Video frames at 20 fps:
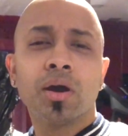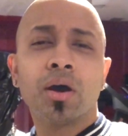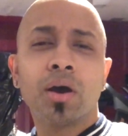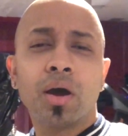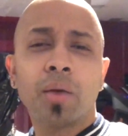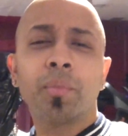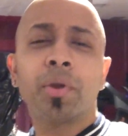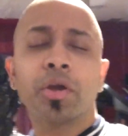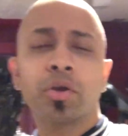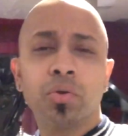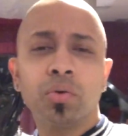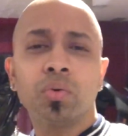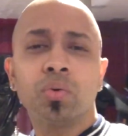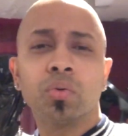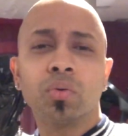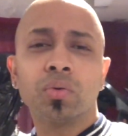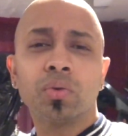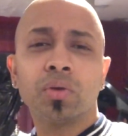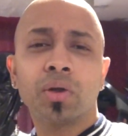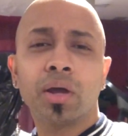I'm like,
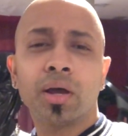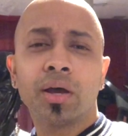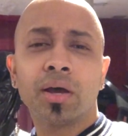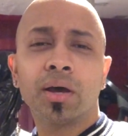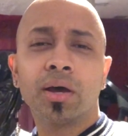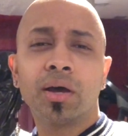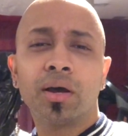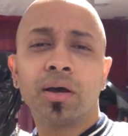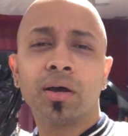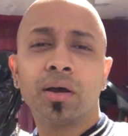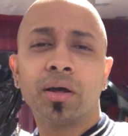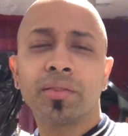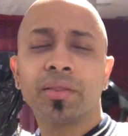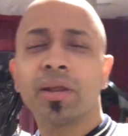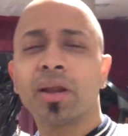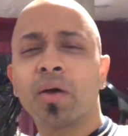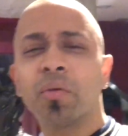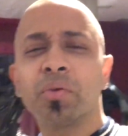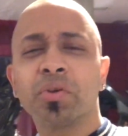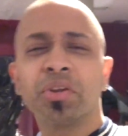cool. and
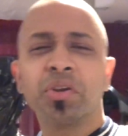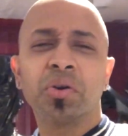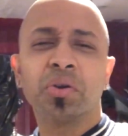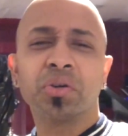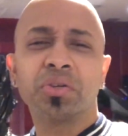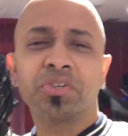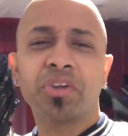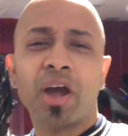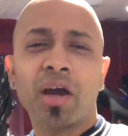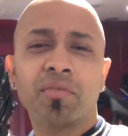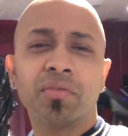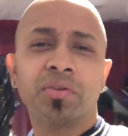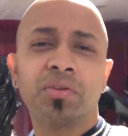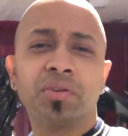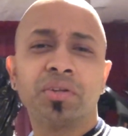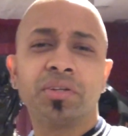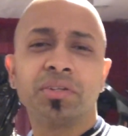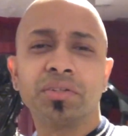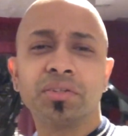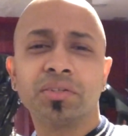then I would, you know,
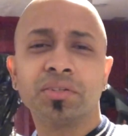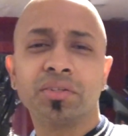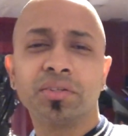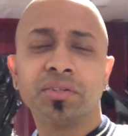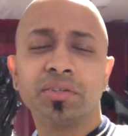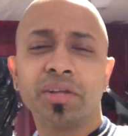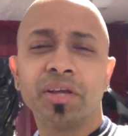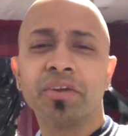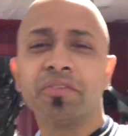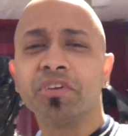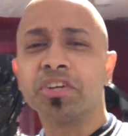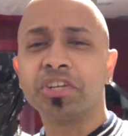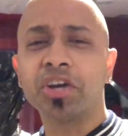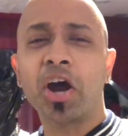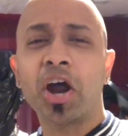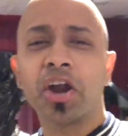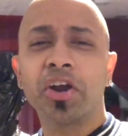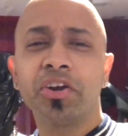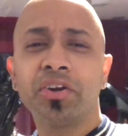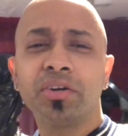travel and then
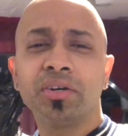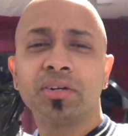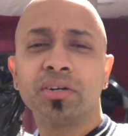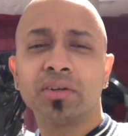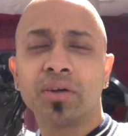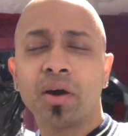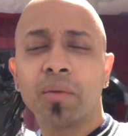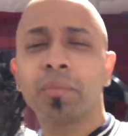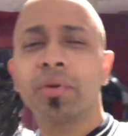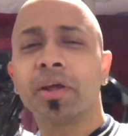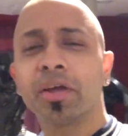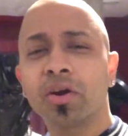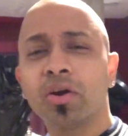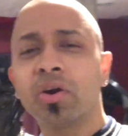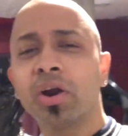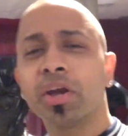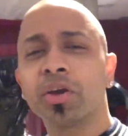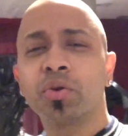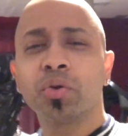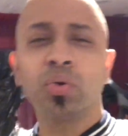retire. I'm like, all
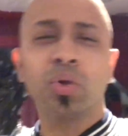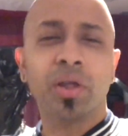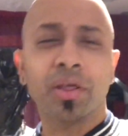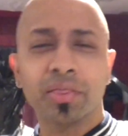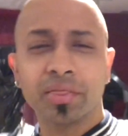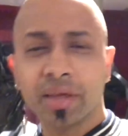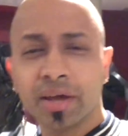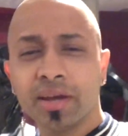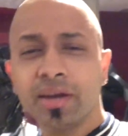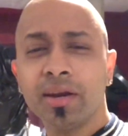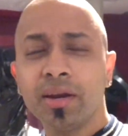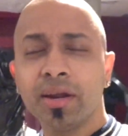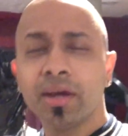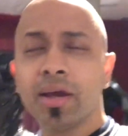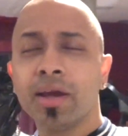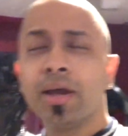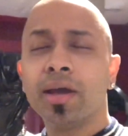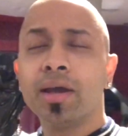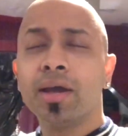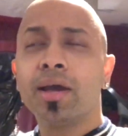right, cool. And then,
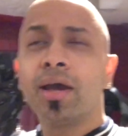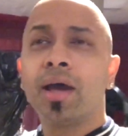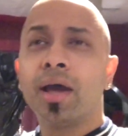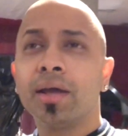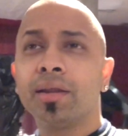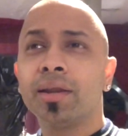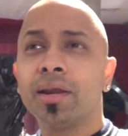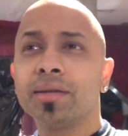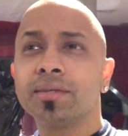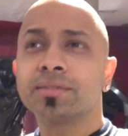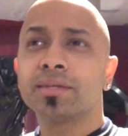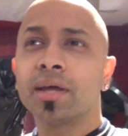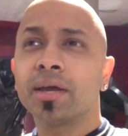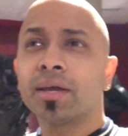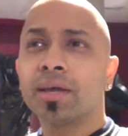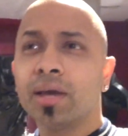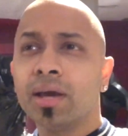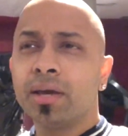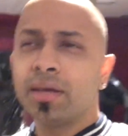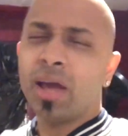and then he's
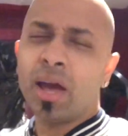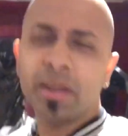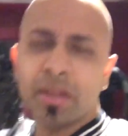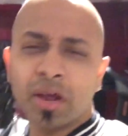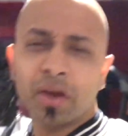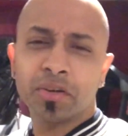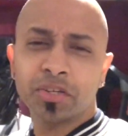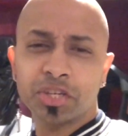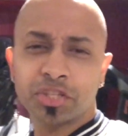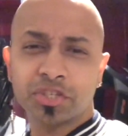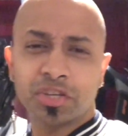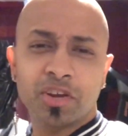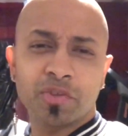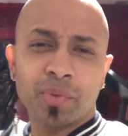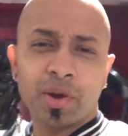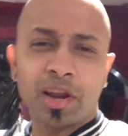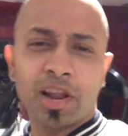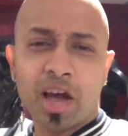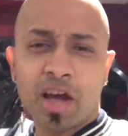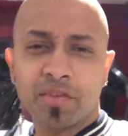like, yeah, no, I'll just live
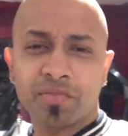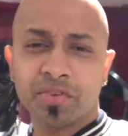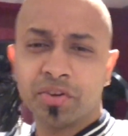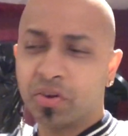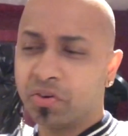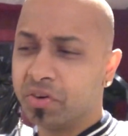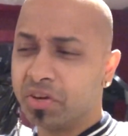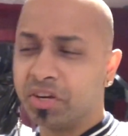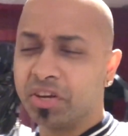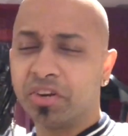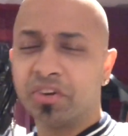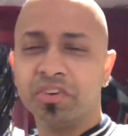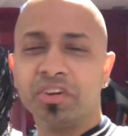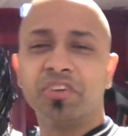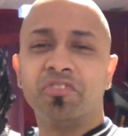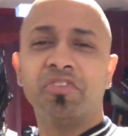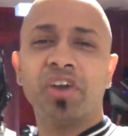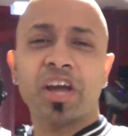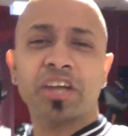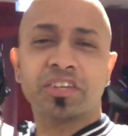my life, you know, in a
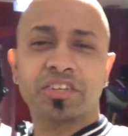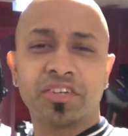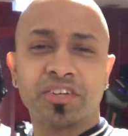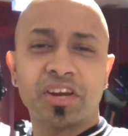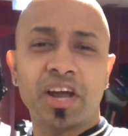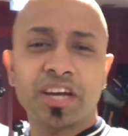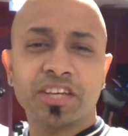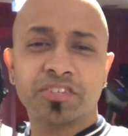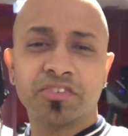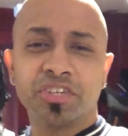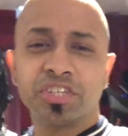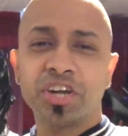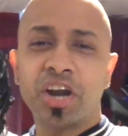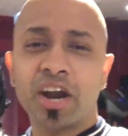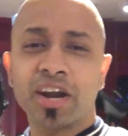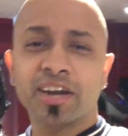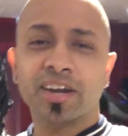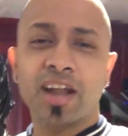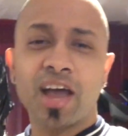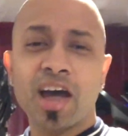nice, nice
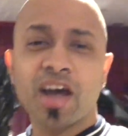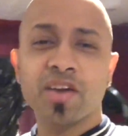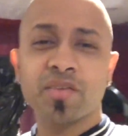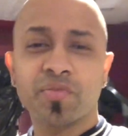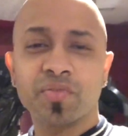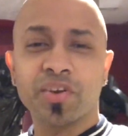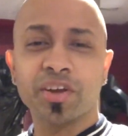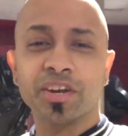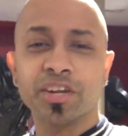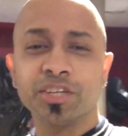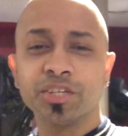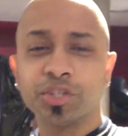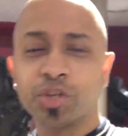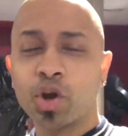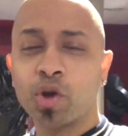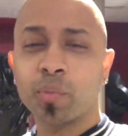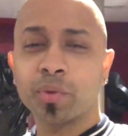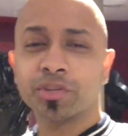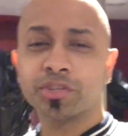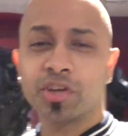retired life and
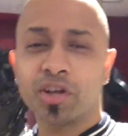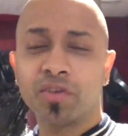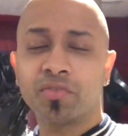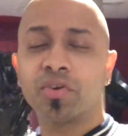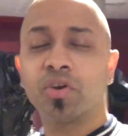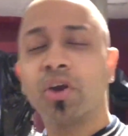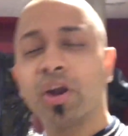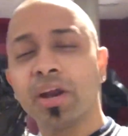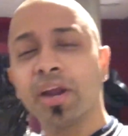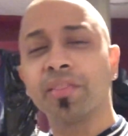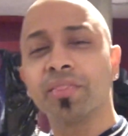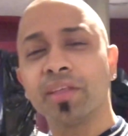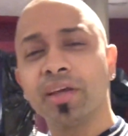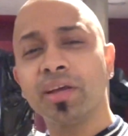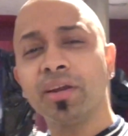enjoy myself. All right. And